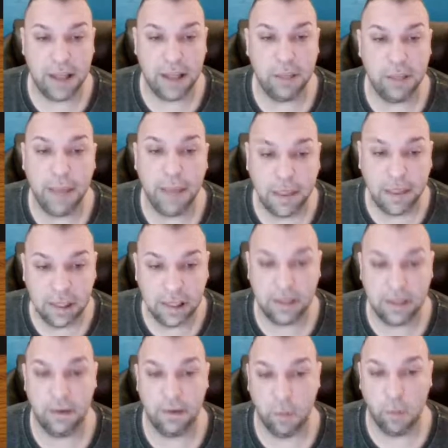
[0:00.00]
It makes it
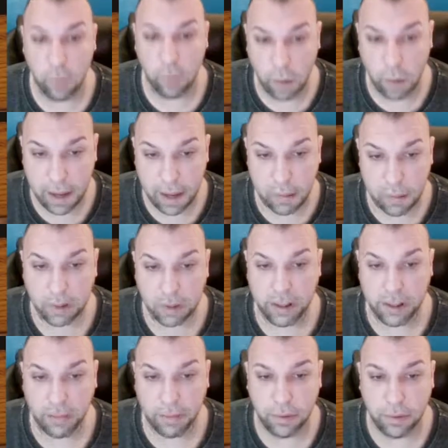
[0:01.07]
way more
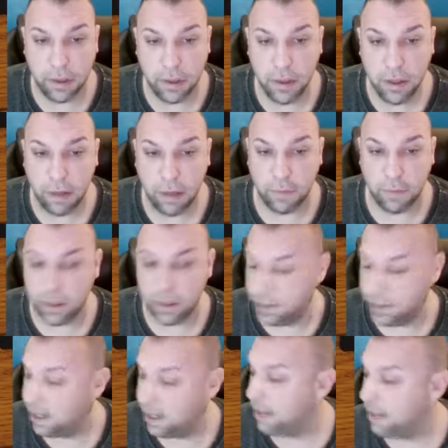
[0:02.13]
simple, avoids
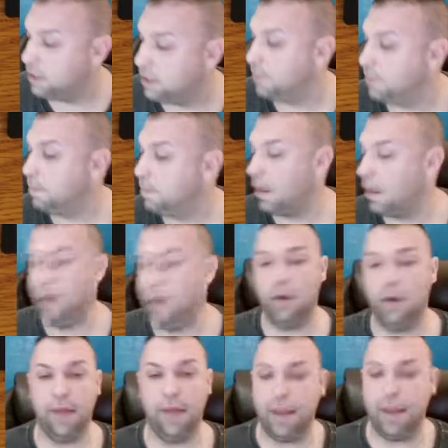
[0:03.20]
mistakes, and all
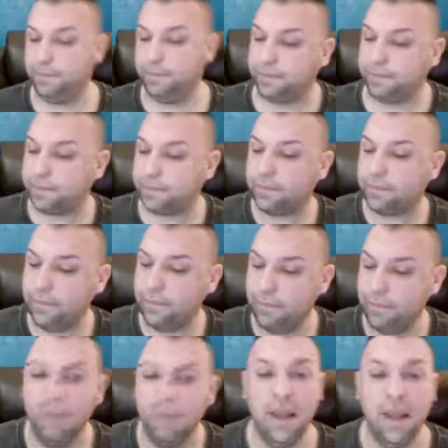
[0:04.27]
that.
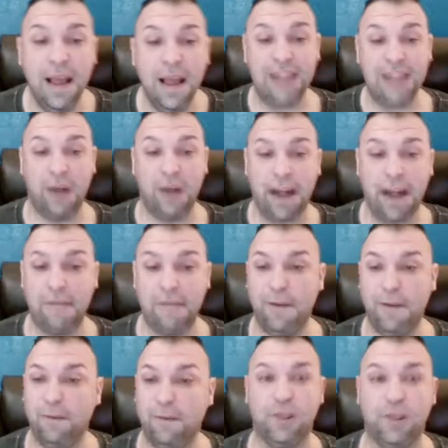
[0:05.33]
That's all I got for you
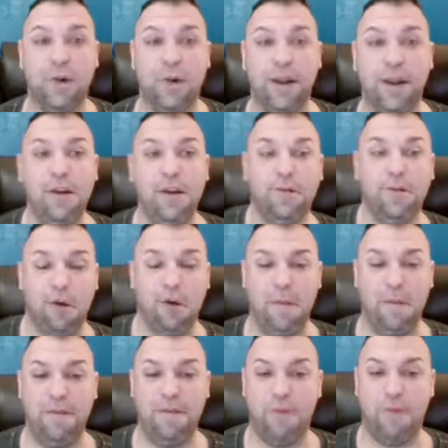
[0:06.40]
for scoring for open
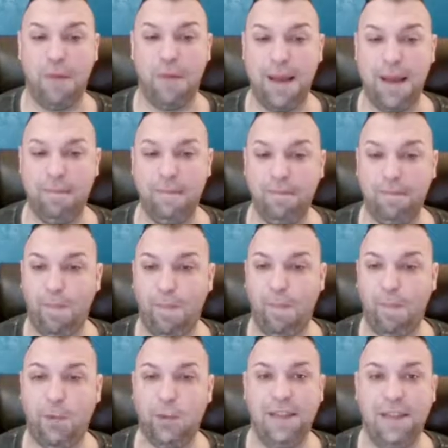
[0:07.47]
format.
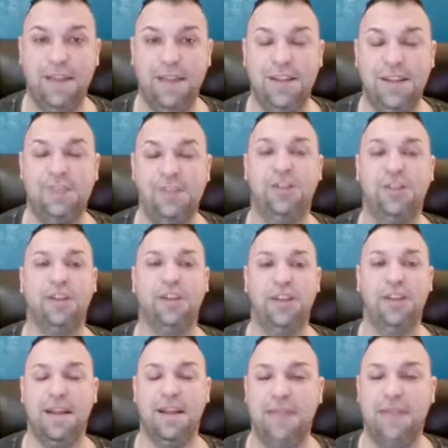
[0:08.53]
Once again, this is Justin,
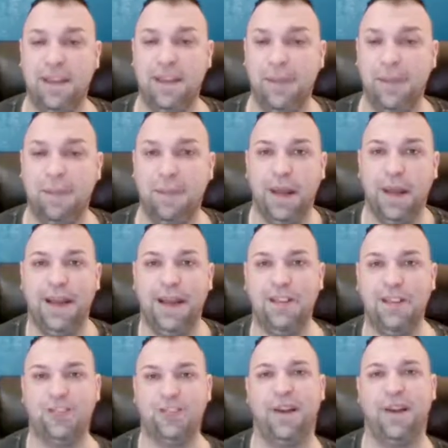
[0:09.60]
and thank you for playing
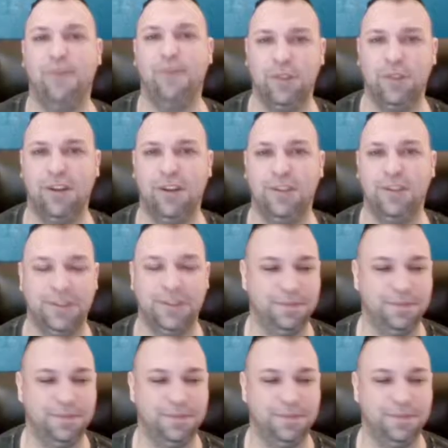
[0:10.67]
Strike Force Darts.